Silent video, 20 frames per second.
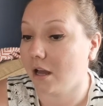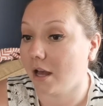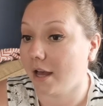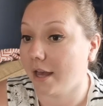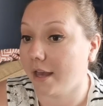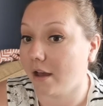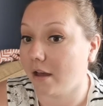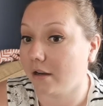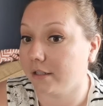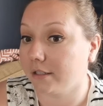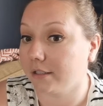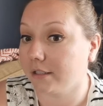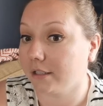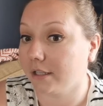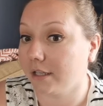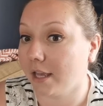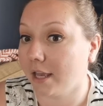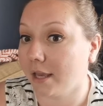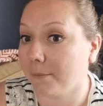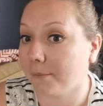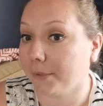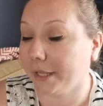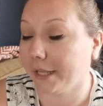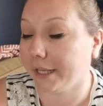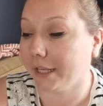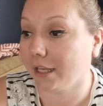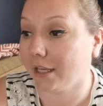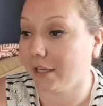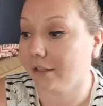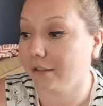I honestly am
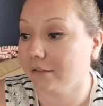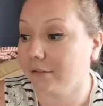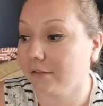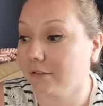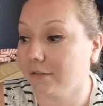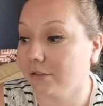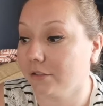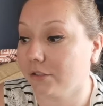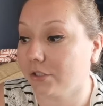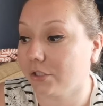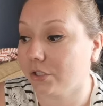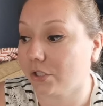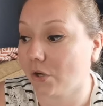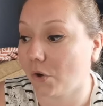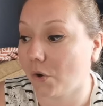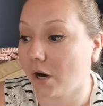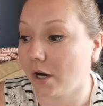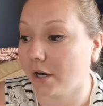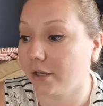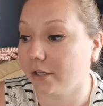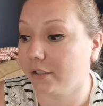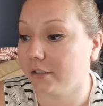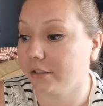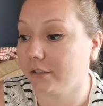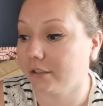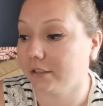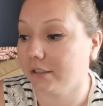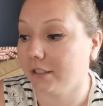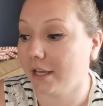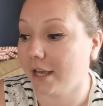blanking so hard.
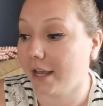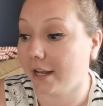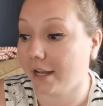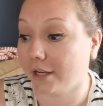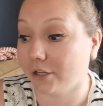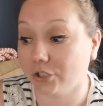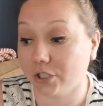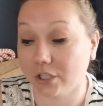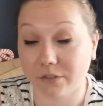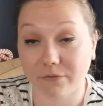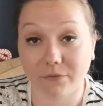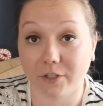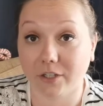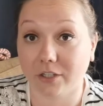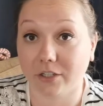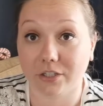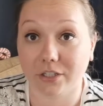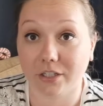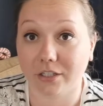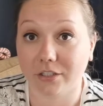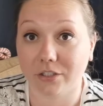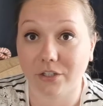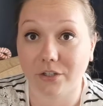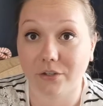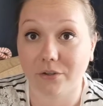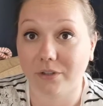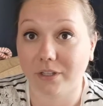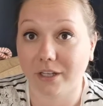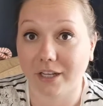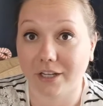And I just finished it too.
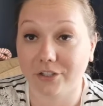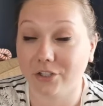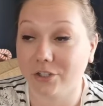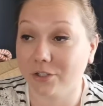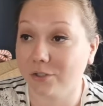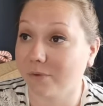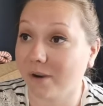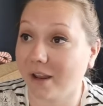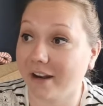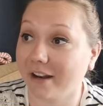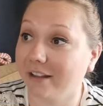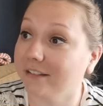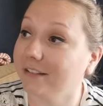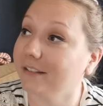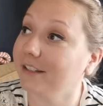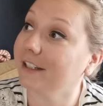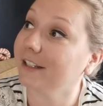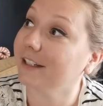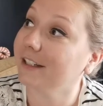Like, I just read it.